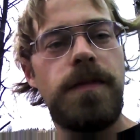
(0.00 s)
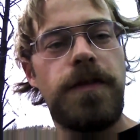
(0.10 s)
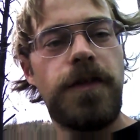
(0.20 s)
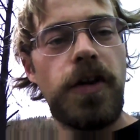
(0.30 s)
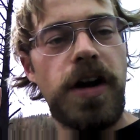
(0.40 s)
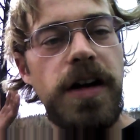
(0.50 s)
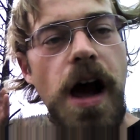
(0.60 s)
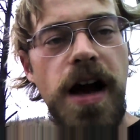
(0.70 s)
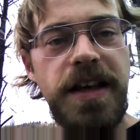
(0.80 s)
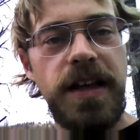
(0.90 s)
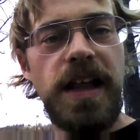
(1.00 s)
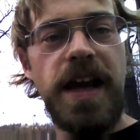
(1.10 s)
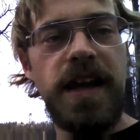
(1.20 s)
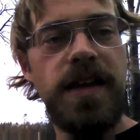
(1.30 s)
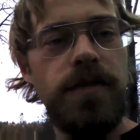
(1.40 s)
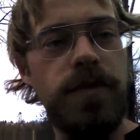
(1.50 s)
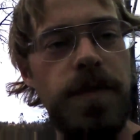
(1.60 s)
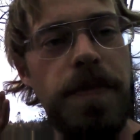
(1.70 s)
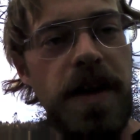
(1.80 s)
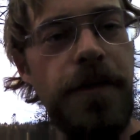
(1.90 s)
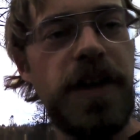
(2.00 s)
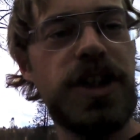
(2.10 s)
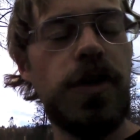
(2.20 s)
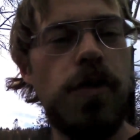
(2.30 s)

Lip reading: for inoculating with beneficial